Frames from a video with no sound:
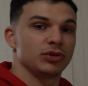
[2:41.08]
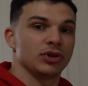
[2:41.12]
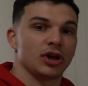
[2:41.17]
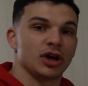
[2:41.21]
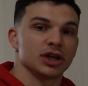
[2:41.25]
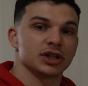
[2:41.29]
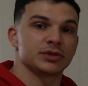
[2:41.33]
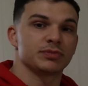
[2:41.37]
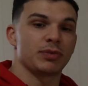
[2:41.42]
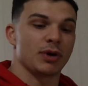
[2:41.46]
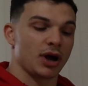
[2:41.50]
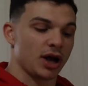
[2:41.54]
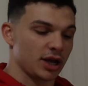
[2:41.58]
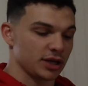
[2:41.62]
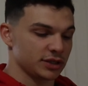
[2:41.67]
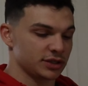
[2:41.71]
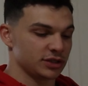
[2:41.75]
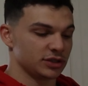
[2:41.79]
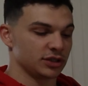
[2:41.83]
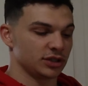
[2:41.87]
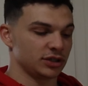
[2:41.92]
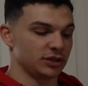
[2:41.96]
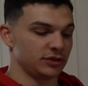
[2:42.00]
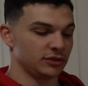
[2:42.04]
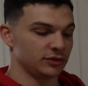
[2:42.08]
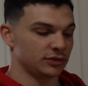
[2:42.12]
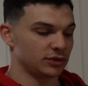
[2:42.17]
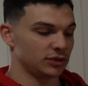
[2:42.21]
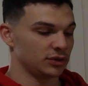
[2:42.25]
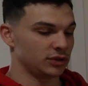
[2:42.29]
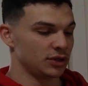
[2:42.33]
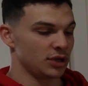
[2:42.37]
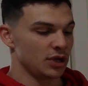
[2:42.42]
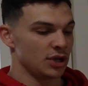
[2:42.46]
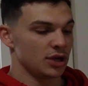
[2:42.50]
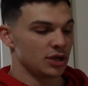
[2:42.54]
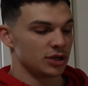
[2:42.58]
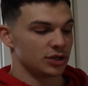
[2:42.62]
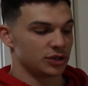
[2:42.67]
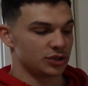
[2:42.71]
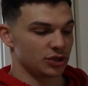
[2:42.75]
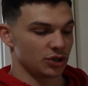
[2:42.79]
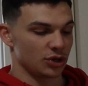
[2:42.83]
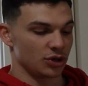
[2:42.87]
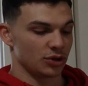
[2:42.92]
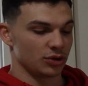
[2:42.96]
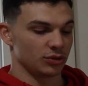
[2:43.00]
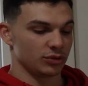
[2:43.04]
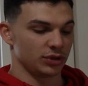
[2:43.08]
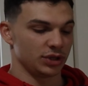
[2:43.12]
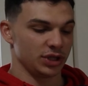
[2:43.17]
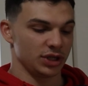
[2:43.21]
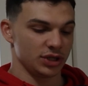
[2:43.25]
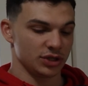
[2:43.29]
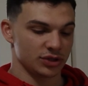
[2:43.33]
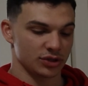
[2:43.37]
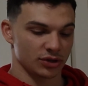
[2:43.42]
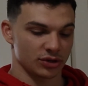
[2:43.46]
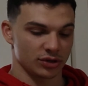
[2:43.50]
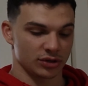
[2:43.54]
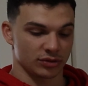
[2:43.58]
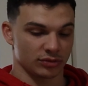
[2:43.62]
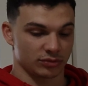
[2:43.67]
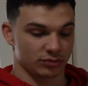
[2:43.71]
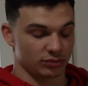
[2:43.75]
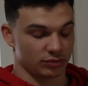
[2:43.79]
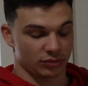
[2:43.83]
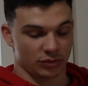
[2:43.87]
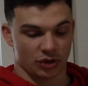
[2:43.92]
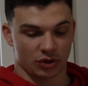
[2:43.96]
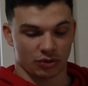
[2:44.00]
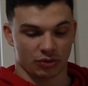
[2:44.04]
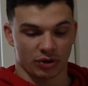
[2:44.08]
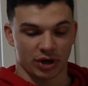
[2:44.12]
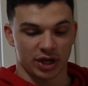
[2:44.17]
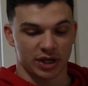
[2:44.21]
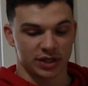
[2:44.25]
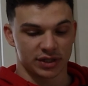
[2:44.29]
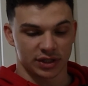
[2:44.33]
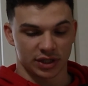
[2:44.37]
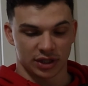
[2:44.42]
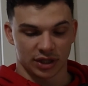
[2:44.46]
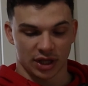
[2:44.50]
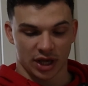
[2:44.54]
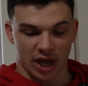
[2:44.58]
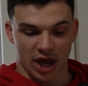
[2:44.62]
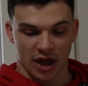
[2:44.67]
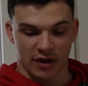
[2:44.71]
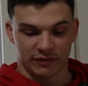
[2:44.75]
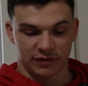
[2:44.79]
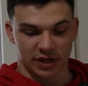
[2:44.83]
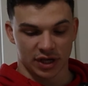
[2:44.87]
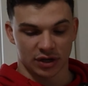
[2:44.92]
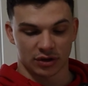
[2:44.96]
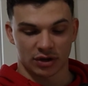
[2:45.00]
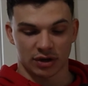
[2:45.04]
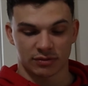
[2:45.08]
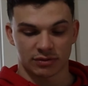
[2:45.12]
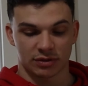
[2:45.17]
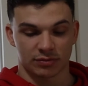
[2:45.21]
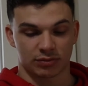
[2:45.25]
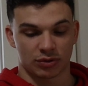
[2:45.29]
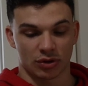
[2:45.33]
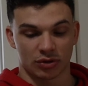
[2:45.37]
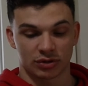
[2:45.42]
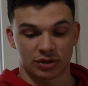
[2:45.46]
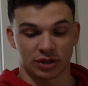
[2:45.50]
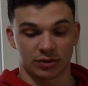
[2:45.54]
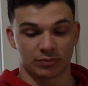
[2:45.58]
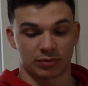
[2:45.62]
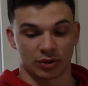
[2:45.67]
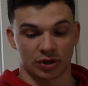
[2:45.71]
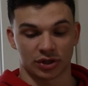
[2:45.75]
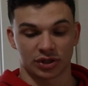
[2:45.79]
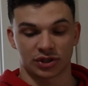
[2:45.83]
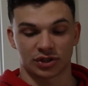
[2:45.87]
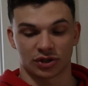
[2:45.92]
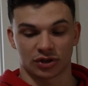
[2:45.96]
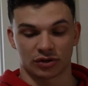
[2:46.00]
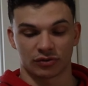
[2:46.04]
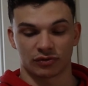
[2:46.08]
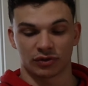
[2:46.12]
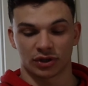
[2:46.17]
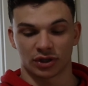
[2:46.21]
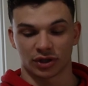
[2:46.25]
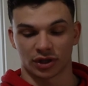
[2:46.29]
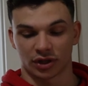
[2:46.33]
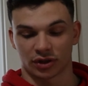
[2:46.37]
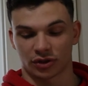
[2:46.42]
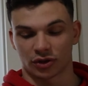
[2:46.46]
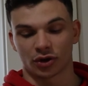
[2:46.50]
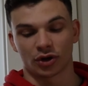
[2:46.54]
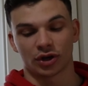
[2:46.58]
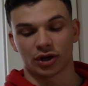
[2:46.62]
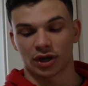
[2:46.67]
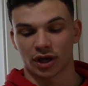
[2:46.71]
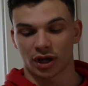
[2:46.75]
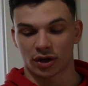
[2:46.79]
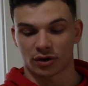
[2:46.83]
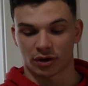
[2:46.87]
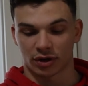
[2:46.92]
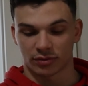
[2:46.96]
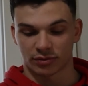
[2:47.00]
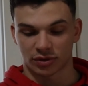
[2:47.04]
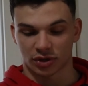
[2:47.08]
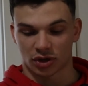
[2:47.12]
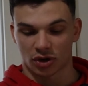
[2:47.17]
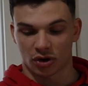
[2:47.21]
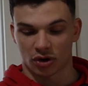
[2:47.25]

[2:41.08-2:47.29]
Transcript: plus pasta. So these are crazy. They have 10 grams of protein per serving and 38 grams of